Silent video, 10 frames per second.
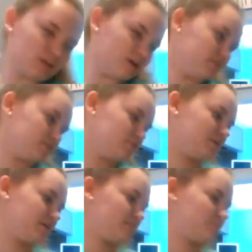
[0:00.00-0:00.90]
Also be
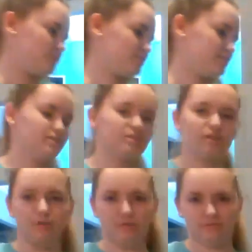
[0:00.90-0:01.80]
careful using a
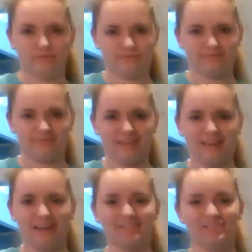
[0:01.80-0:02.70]
stove.
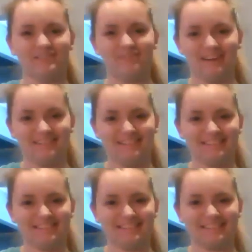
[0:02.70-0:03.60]
I should have added these
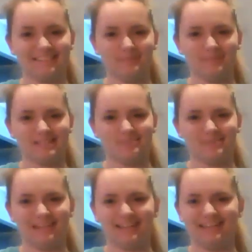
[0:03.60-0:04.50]
disclaimers at the
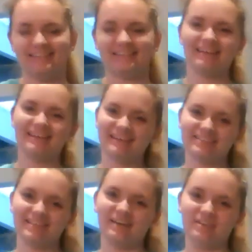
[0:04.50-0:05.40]
beginning.
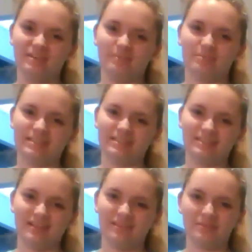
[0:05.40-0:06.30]
Talitha, please do
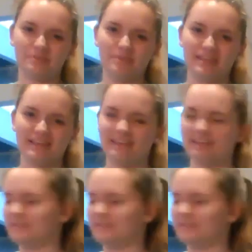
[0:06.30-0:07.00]
that for me, thank you.